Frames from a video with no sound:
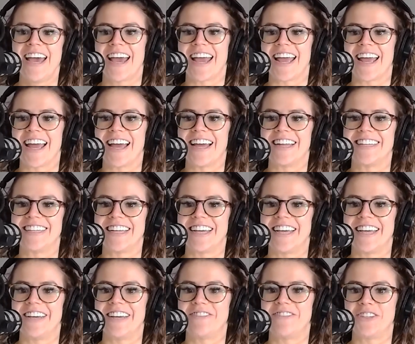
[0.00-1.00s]
And
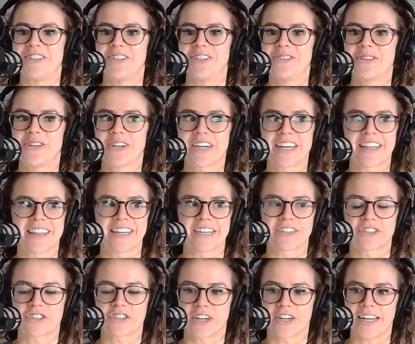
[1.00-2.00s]
if you look at
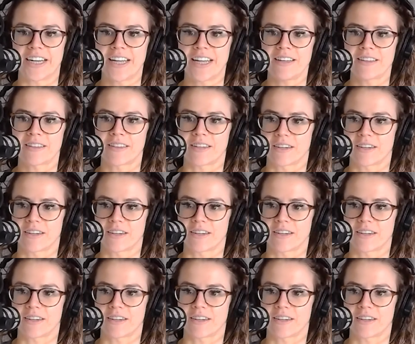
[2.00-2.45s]
their training,